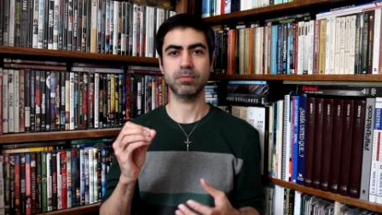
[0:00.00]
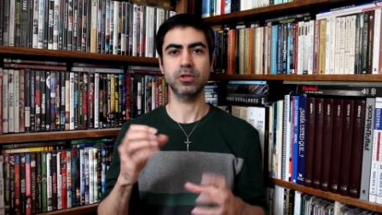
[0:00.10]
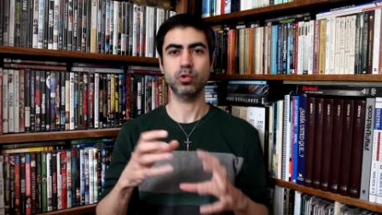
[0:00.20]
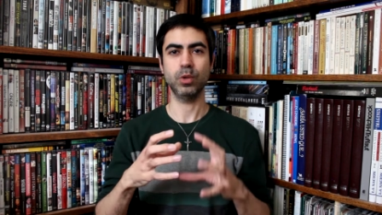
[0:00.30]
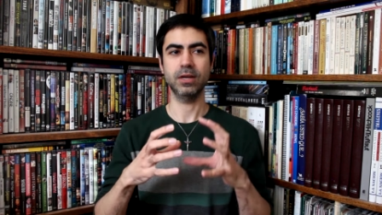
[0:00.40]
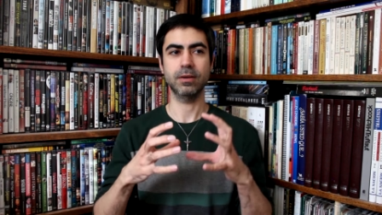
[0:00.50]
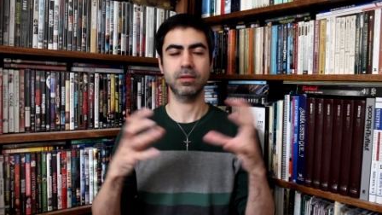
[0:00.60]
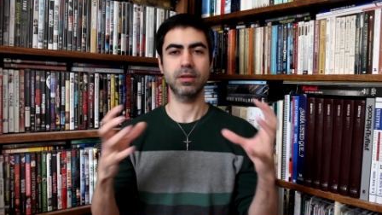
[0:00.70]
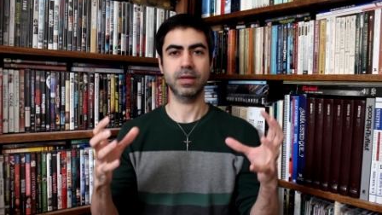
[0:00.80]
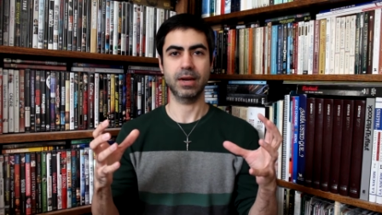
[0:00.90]
between
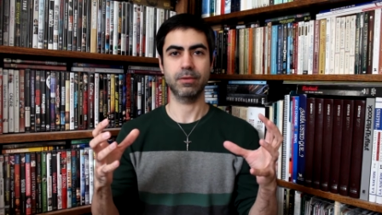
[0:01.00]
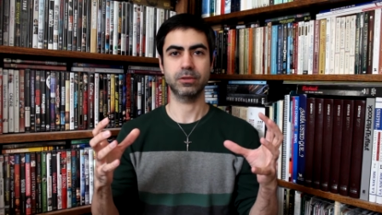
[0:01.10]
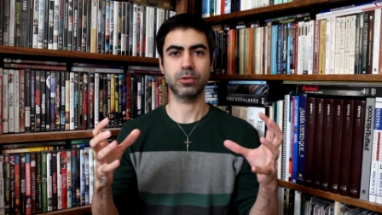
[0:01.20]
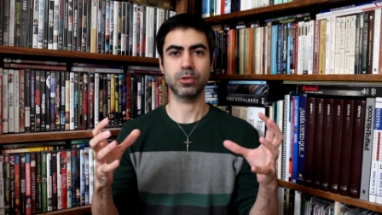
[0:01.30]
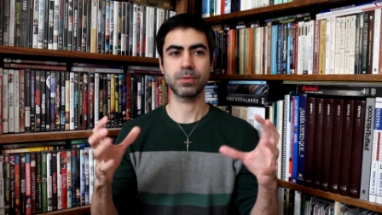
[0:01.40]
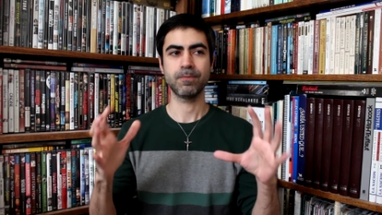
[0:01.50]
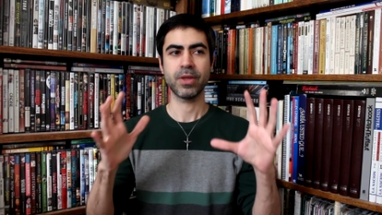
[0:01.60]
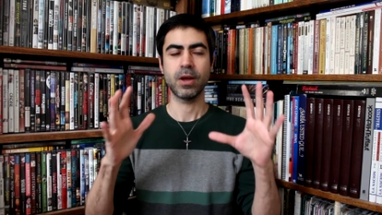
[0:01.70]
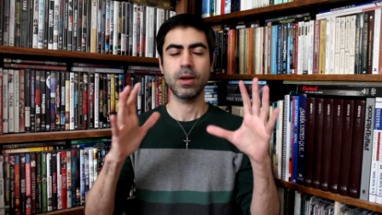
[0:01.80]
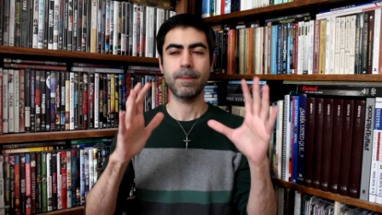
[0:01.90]
the characters.
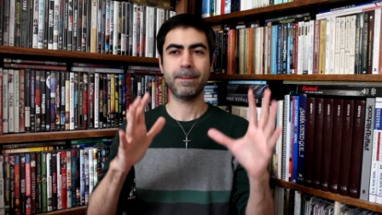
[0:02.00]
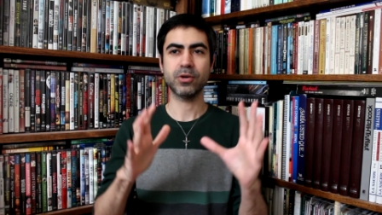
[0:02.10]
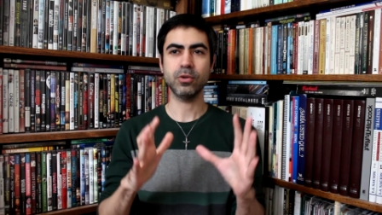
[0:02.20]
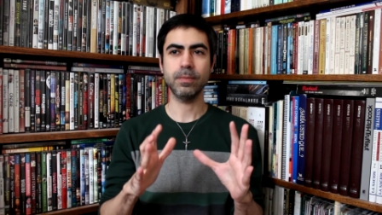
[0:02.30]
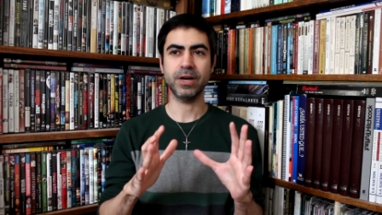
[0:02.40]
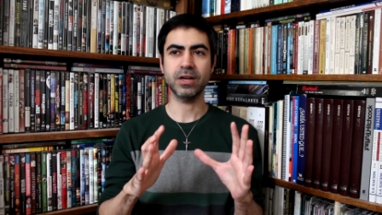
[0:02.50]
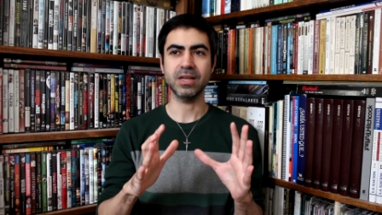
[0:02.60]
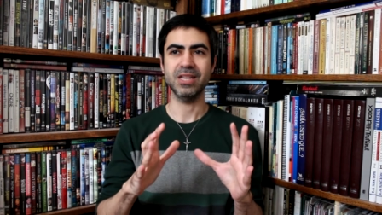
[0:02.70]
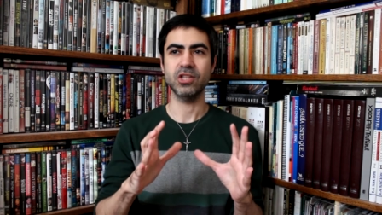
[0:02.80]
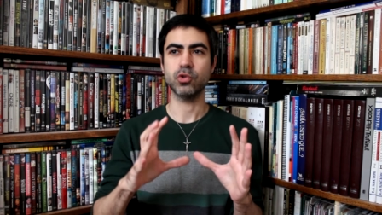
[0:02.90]
Pearl Buck
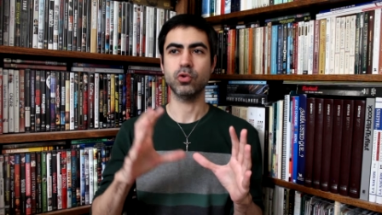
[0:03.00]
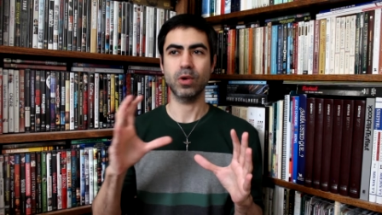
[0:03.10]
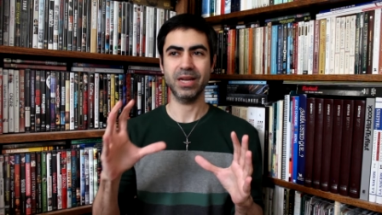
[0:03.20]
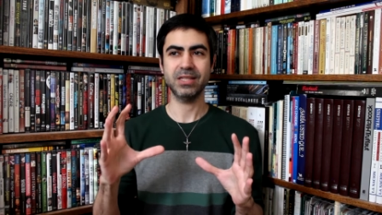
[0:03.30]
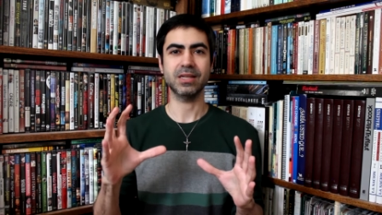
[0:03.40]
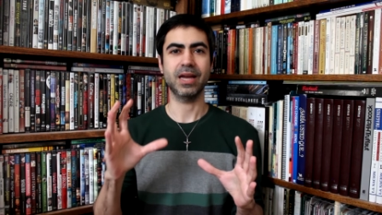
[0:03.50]
is great